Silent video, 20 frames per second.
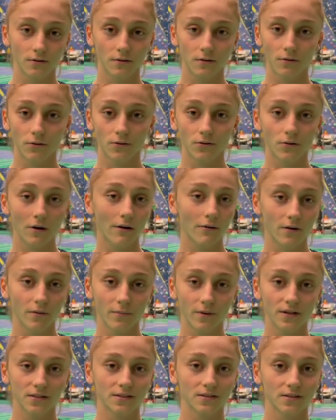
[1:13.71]
We'll do
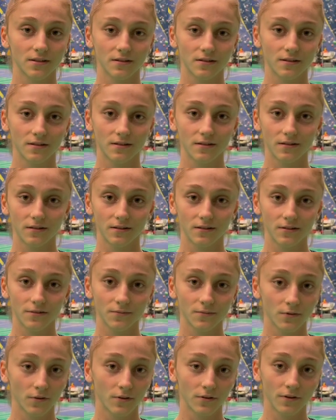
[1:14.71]
our best
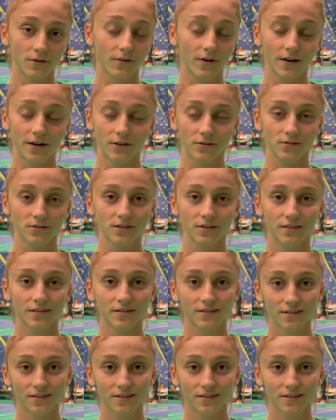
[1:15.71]
on the finals.